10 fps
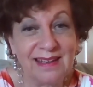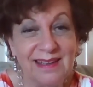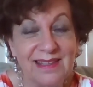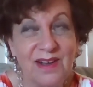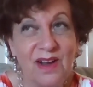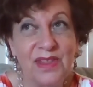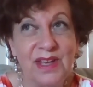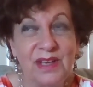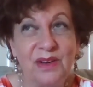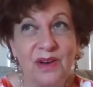It's all that
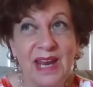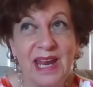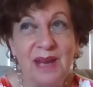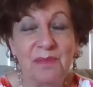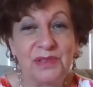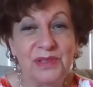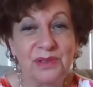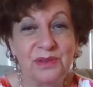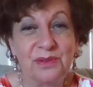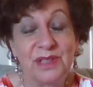you're able
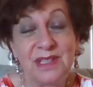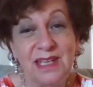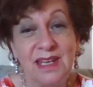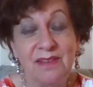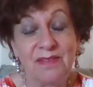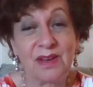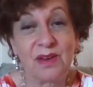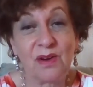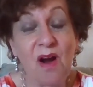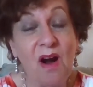to receive, like your
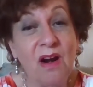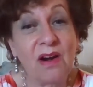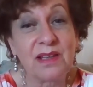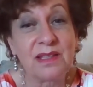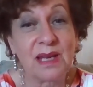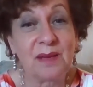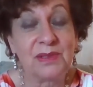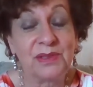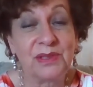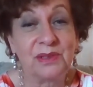heart is able
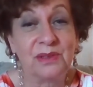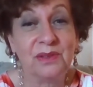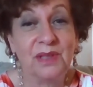to